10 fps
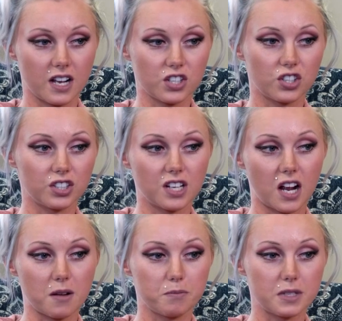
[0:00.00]
I could
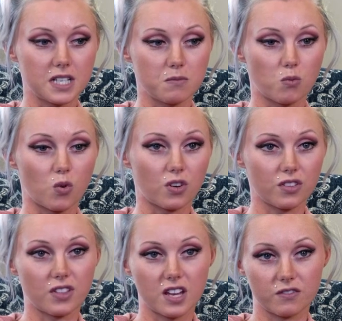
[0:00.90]
not be more
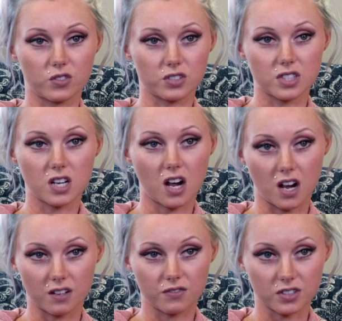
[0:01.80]
thankful to
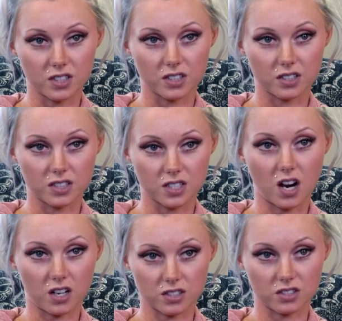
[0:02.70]
God for the, the
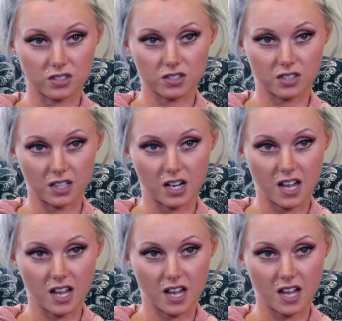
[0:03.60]
doctors that I